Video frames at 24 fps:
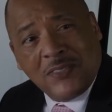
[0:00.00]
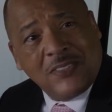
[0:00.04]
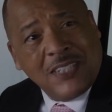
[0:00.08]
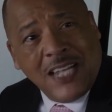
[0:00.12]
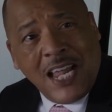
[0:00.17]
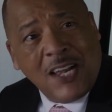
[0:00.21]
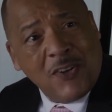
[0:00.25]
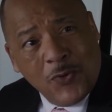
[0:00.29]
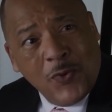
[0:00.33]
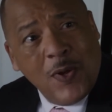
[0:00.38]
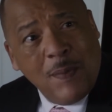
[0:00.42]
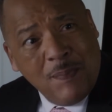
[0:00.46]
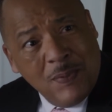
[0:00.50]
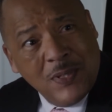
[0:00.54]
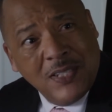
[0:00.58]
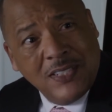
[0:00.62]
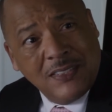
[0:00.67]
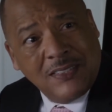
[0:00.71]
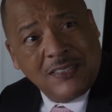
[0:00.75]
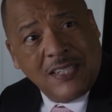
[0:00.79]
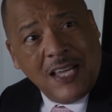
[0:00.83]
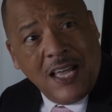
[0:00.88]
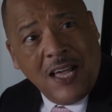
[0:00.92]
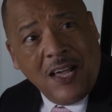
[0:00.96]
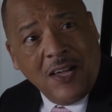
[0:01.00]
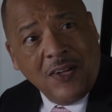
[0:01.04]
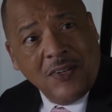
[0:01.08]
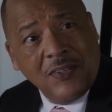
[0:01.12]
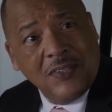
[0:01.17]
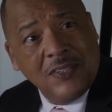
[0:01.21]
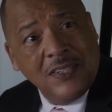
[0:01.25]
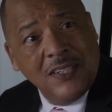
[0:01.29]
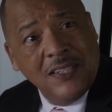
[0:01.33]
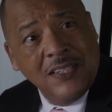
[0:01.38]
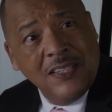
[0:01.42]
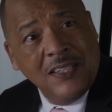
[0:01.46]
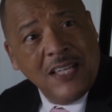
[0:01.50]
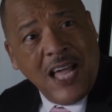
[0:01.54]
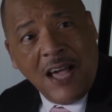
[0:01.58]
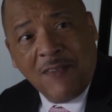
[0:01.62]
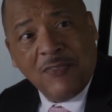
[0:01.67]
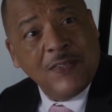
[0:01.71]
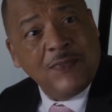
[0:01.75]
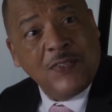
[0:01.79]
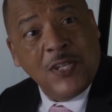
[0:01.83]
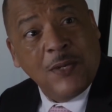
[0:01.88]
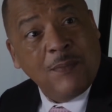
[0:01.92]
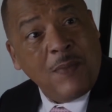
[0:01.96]
I grew up in this town. I've
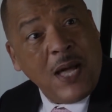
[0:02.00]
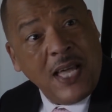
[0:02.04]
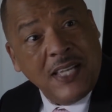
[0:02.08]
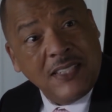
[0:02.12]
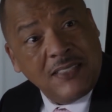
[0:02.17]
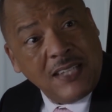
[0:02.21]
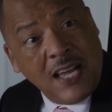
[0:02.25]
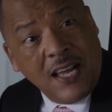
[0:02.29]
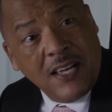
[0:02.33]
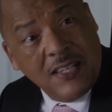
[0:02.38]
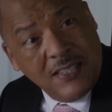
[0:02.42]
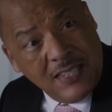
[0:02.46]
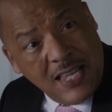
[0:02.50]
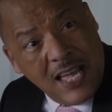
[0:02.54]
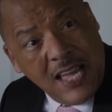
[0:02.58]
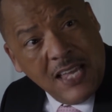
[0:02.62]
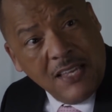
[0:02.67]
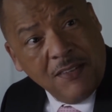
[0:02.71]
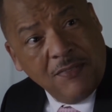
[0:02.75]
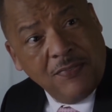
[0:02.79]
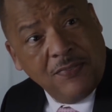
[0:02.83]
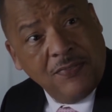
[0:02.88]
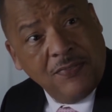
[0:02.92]
lived here my entire life.